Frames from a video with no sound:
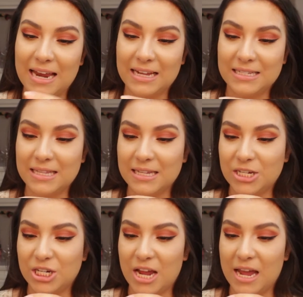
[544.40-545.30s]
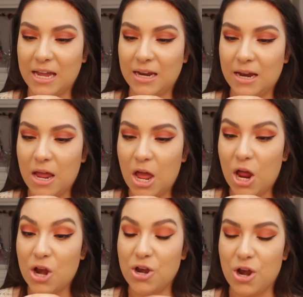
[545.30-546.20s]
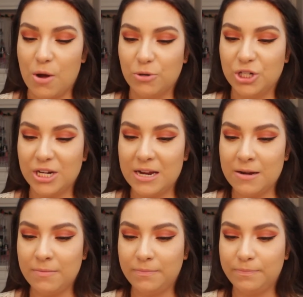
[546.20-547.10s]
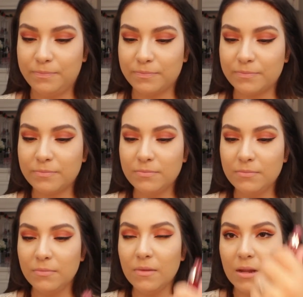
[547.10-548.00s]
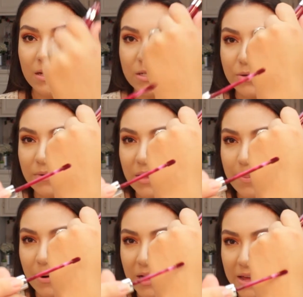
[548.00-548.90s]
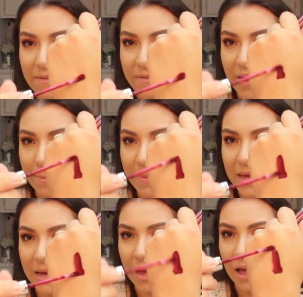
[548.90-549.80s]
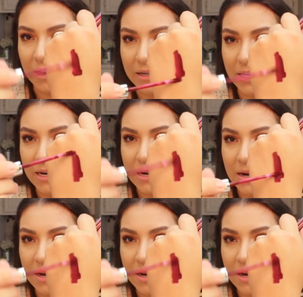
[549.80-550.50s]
and it's in the shade Notion. It's a really pretty vampy color.